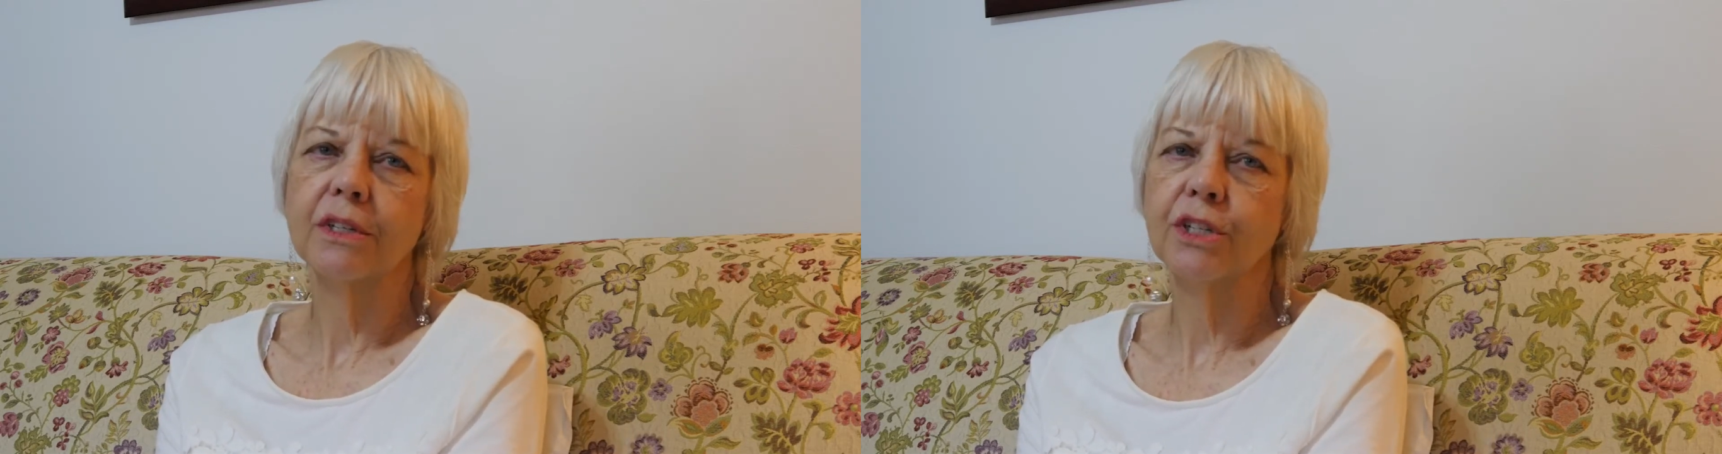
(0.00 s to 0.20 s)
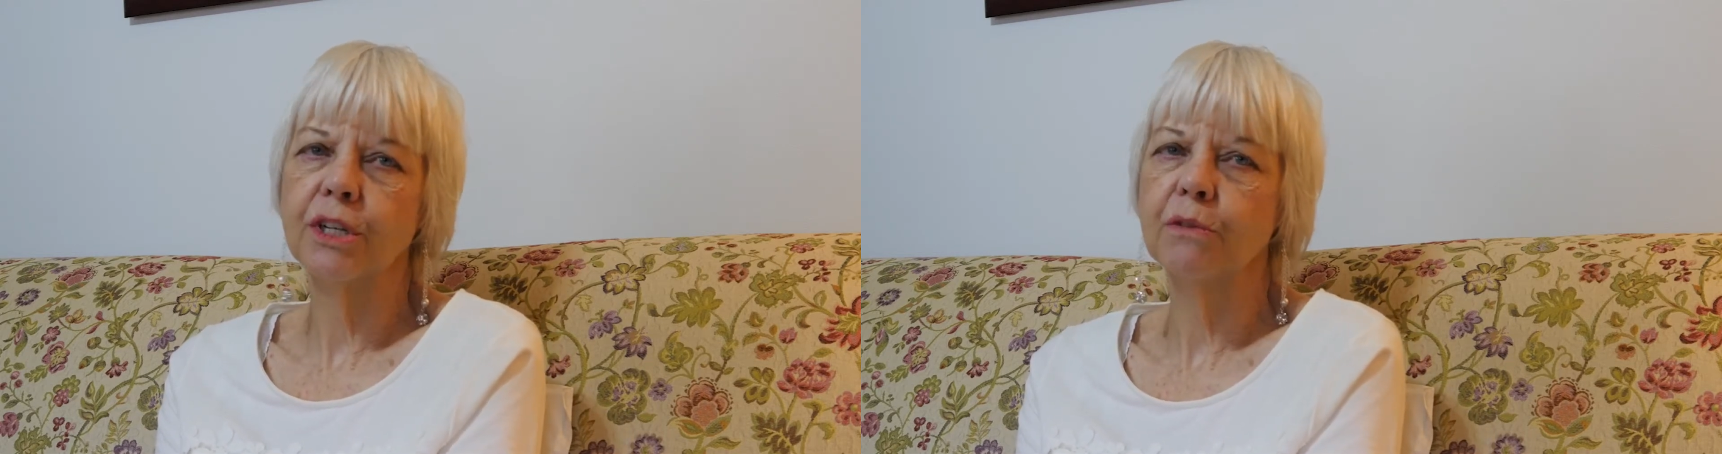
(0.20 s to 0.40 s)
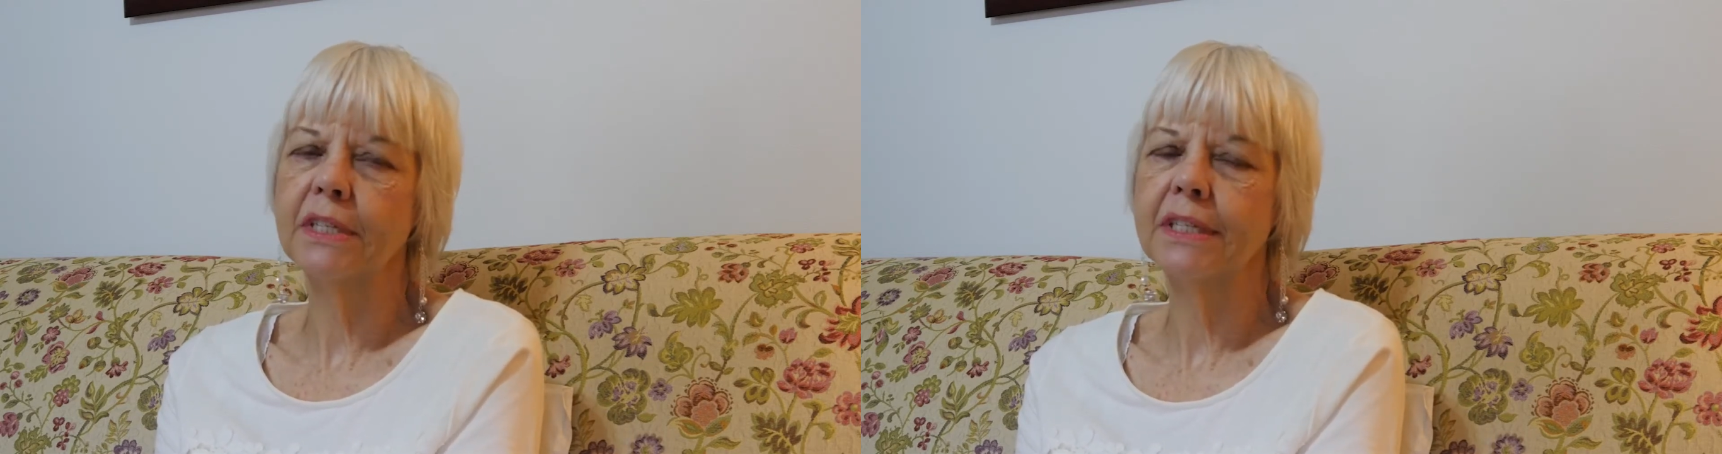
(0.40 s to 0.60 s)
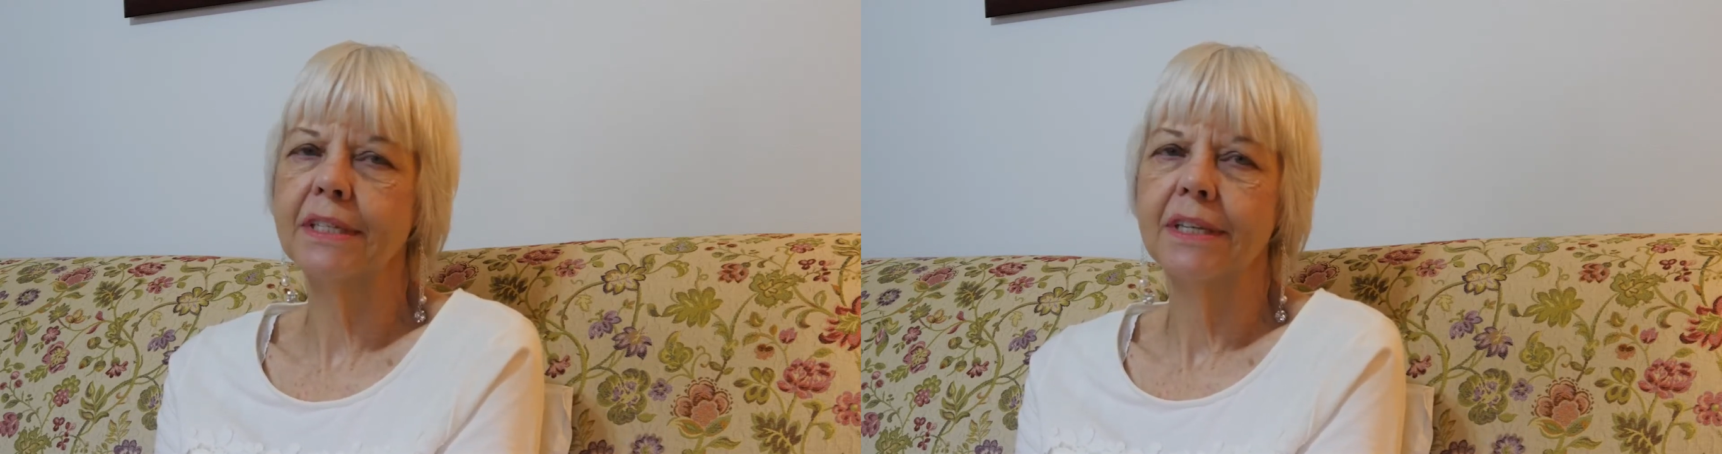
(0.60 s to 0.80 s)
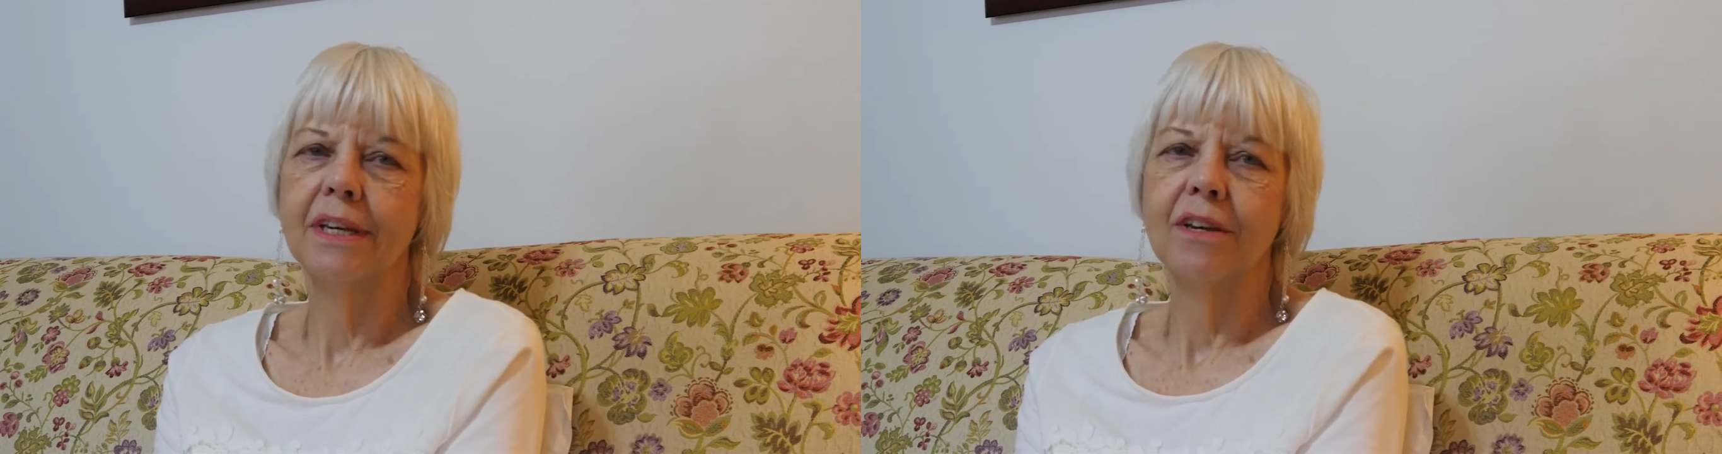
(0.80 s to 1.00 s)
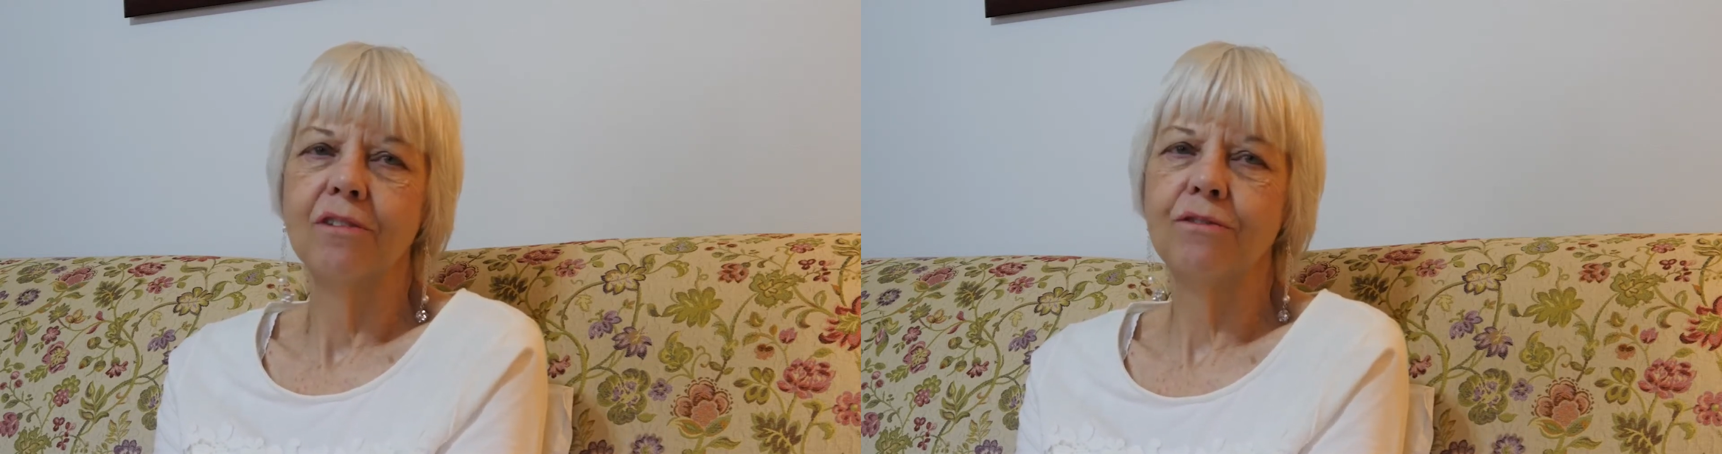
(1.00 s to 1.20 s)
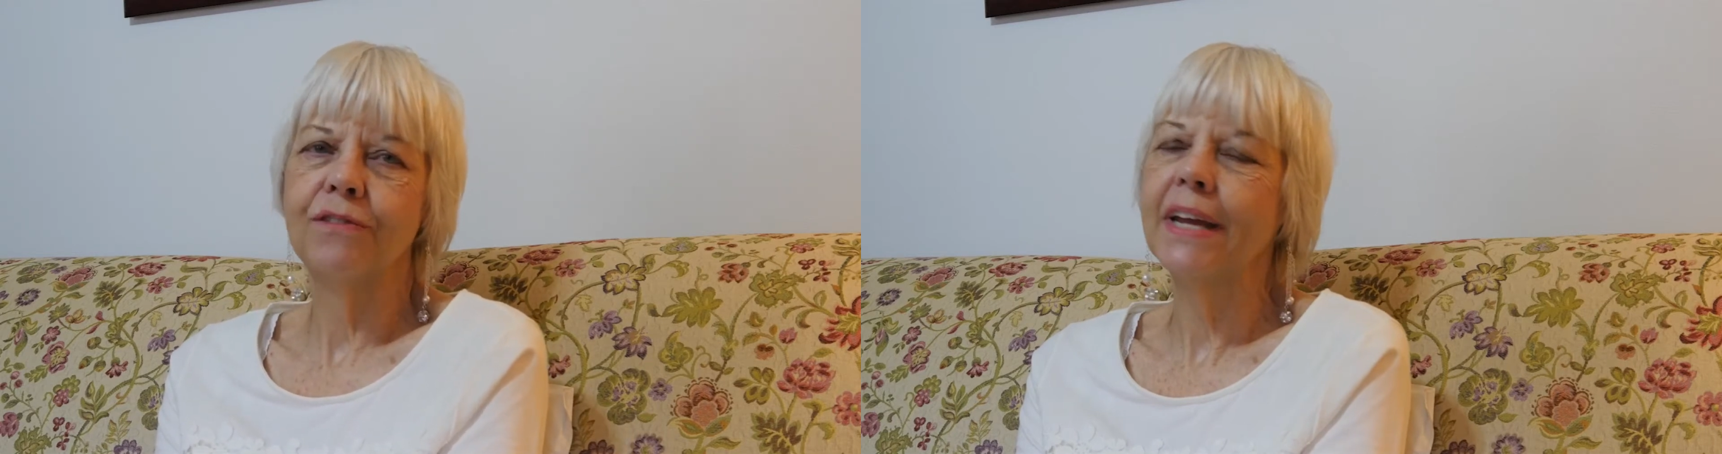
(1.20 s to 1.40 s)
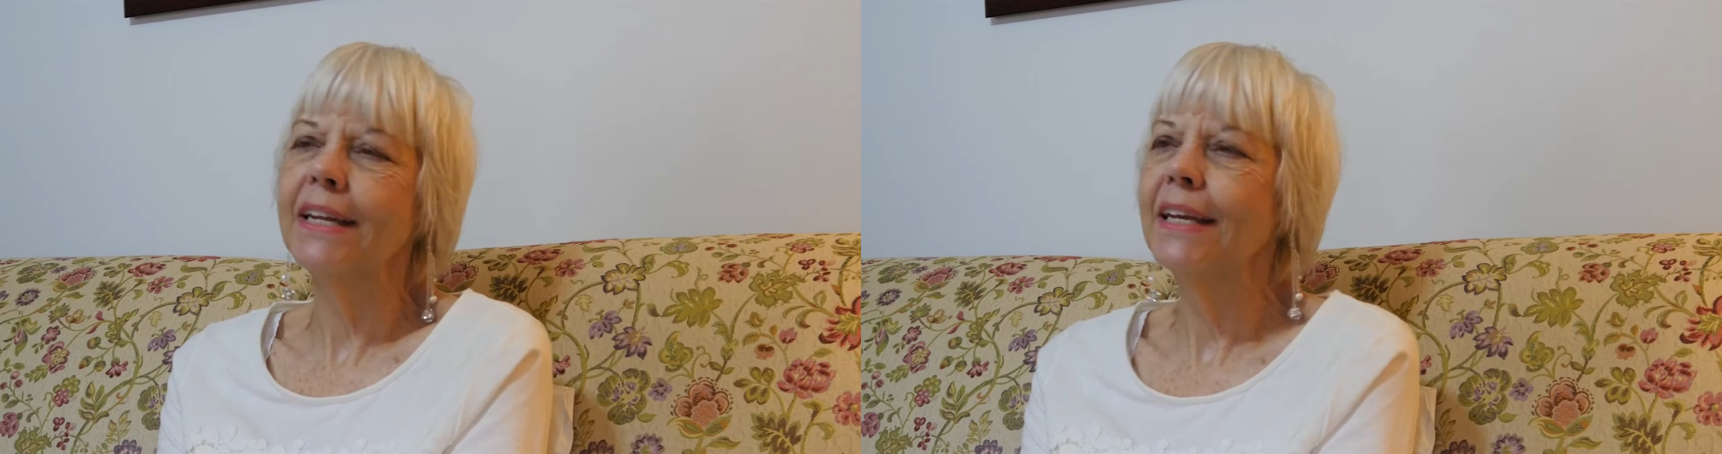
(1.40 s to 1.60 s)
She was
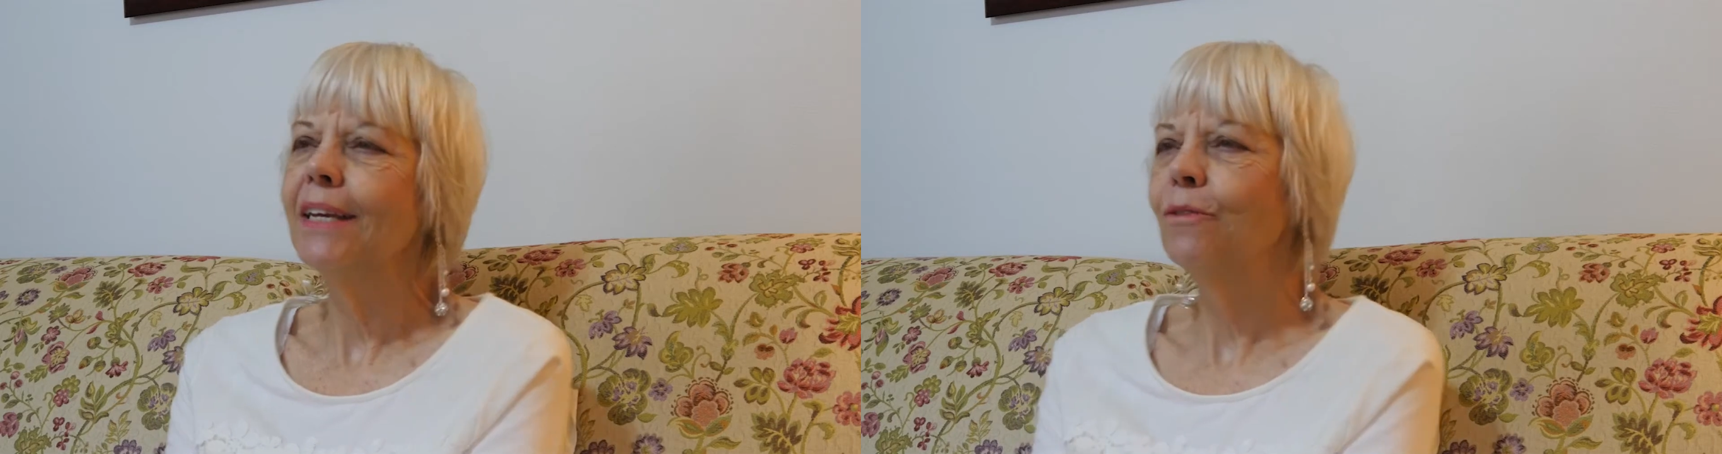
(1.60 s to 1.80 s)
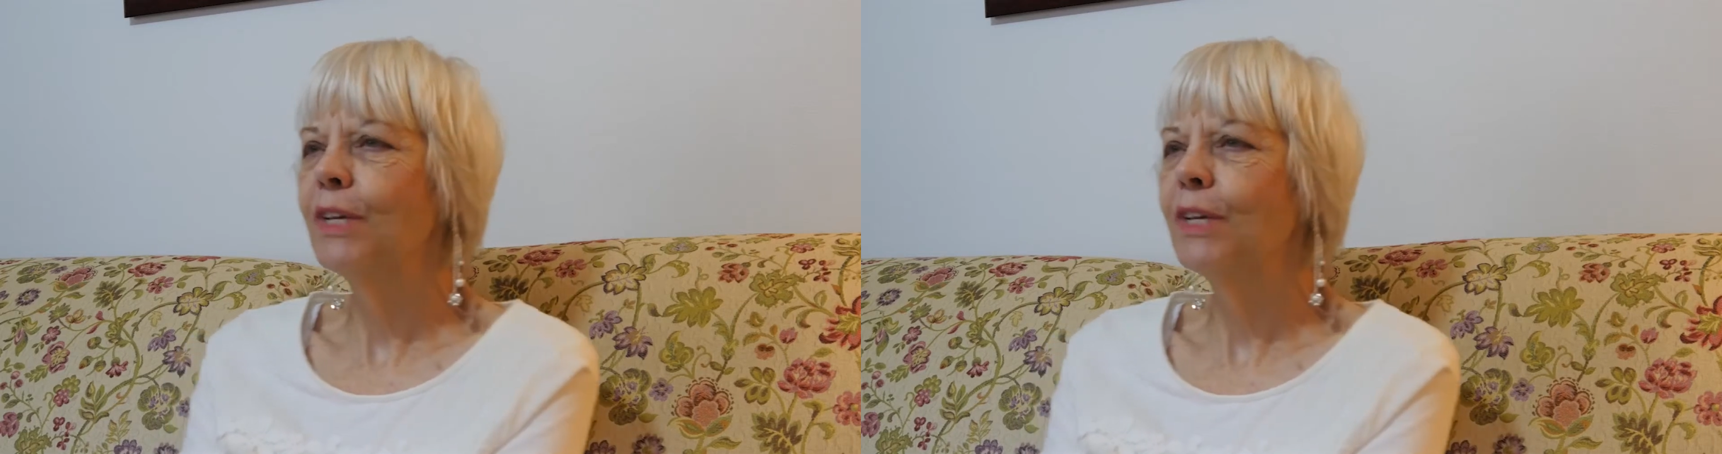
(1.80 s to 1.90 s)
funny.